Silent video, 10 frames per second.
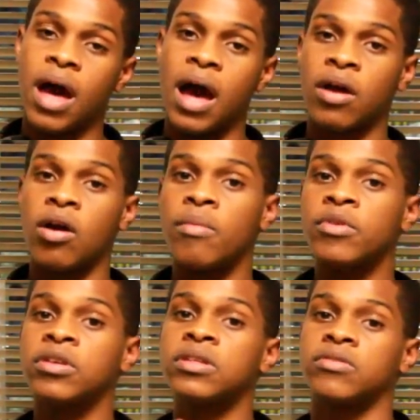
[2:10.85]
a
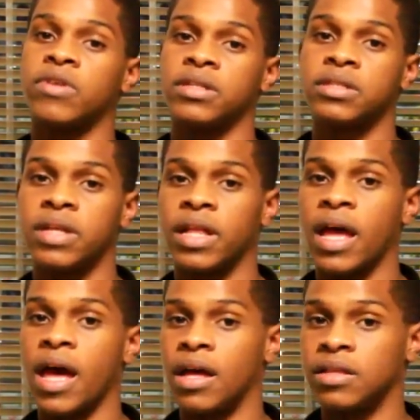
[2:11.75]
common interest that
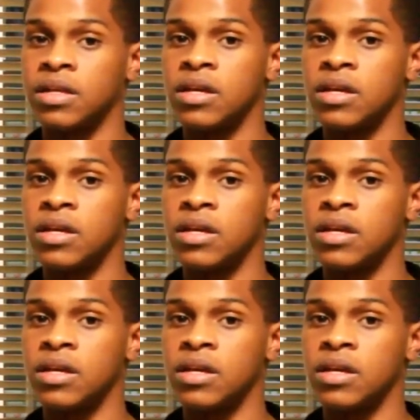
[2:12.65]
I have.